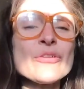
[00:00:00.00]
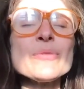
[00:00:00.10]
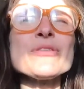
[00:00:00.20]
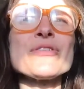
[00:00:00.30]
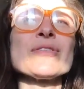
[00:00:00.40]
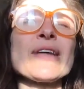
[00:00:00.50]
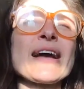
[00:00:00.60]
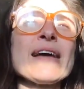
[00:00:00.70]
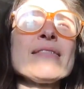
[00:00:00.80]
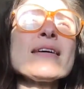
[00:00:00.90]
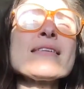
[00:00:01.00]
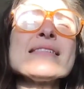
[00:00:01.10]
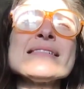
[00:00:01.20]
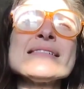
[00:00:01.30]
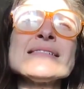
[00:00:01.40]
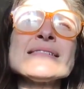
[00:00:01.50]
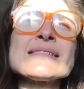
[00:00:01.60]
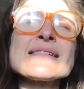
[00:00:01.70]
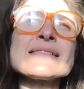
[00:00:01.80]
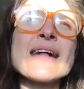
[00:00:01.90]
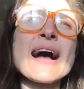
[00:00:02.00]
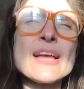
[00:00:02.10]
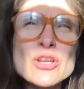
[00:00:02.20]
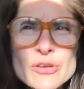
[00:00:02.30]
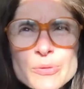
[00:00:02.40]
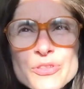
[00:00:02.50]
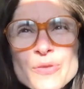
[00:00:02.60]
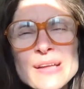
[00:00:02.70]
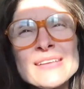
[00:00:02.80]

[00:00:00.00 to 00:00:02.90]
agree with you. Like, I agree with you.